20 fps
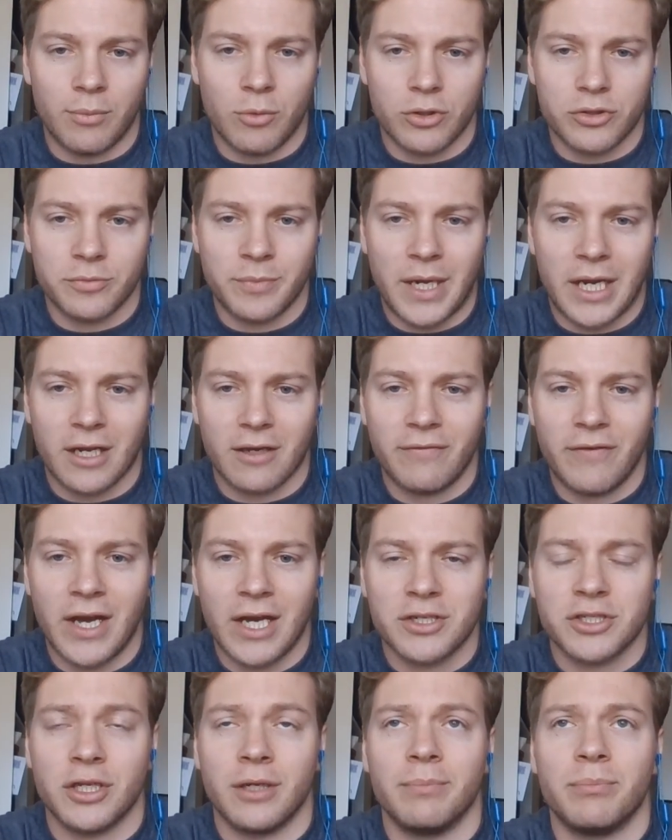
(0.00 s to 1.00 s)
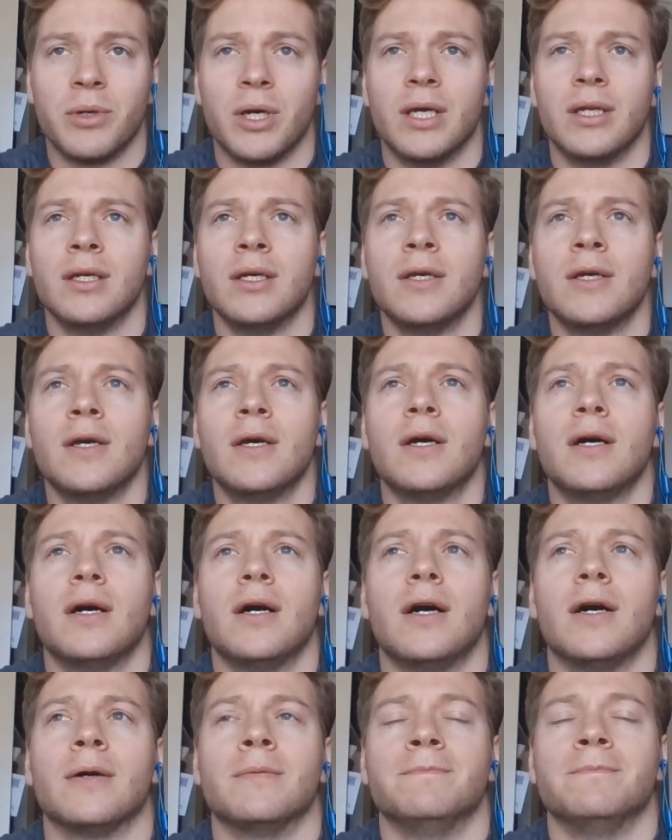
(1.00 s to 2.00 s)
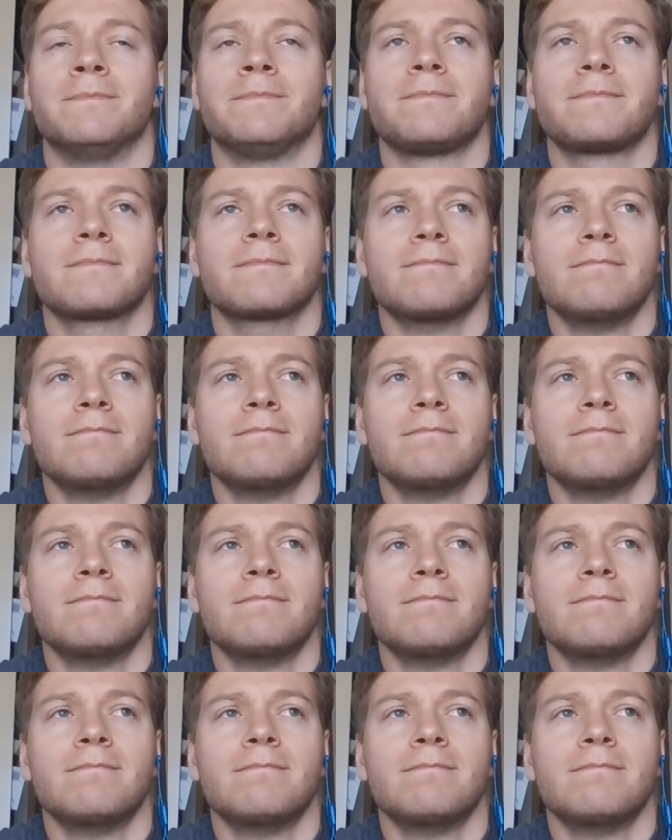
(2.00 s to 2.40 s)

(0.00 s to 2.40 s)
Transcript: more dramatic fashion. Um,